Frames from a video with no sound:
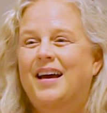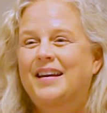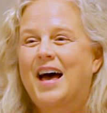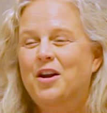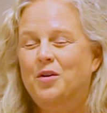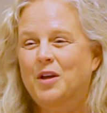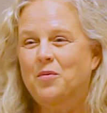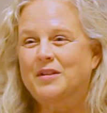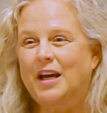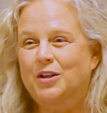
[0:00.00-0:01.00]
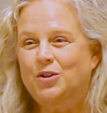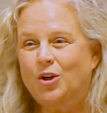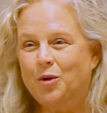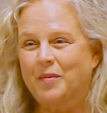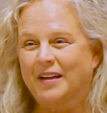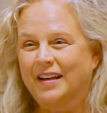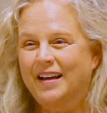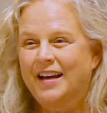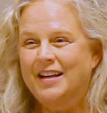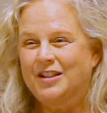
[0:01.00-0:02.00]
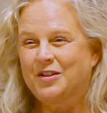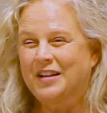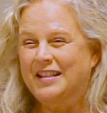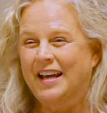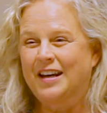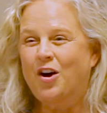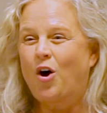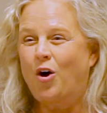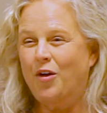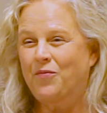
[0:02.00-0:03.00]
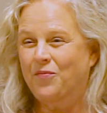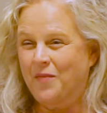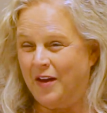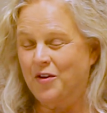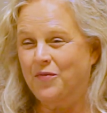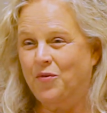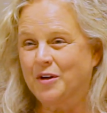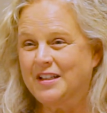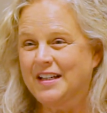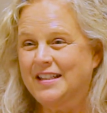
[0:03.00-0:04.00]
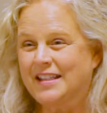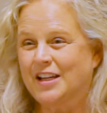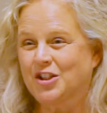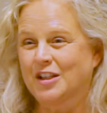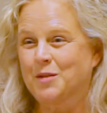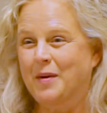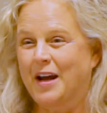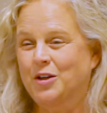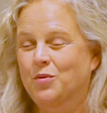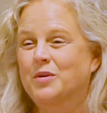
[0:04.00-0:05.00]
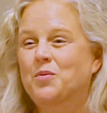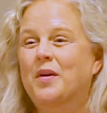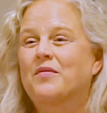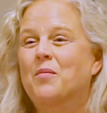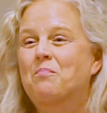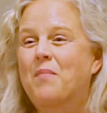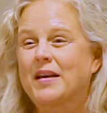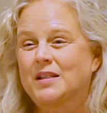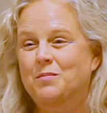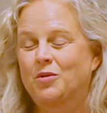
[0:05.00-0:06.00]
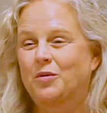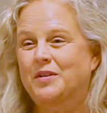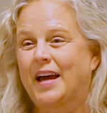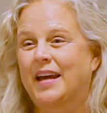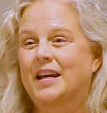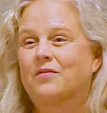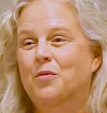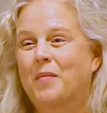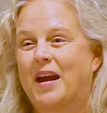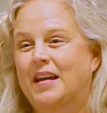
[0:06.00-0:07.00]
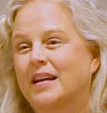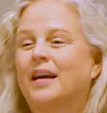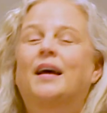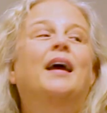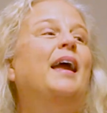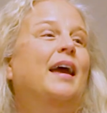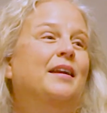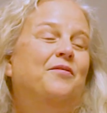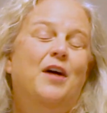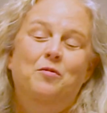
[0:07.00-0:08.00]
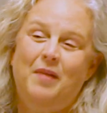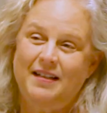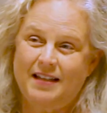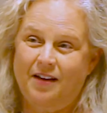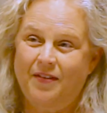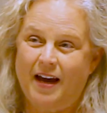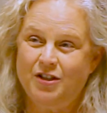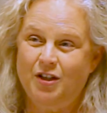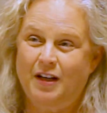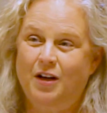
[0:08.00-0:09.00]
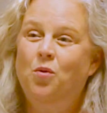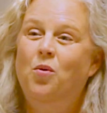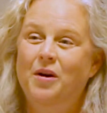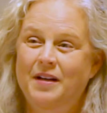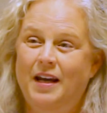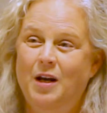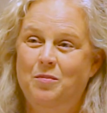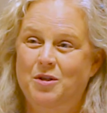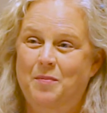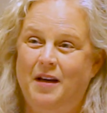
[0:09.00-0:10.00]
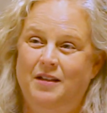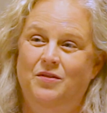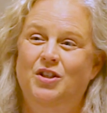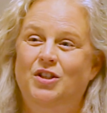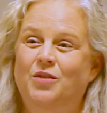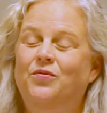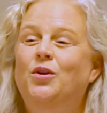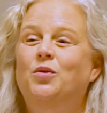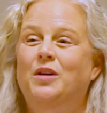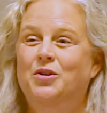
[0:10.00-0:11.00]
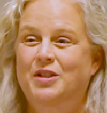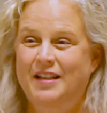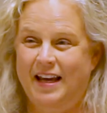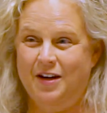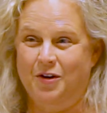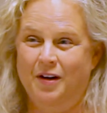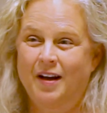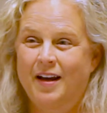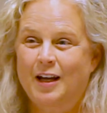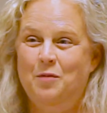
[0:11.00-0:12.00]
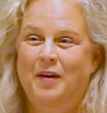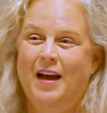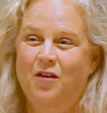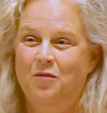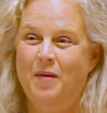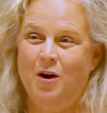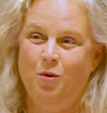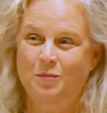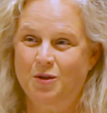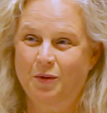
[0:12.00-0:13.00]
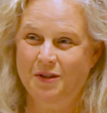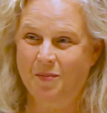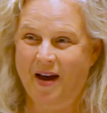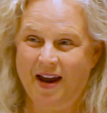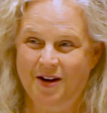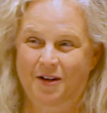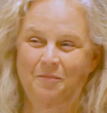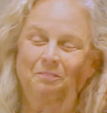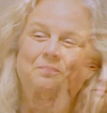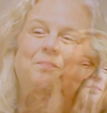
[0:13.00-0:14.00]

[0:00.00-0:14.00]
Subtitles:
not only was I determined to attend all other 14 sessions, but I knew it was one of the best moves I had ever made, and found myself actually coordinating Perspectives just a few years later, coming out of my homeschool sabbatical.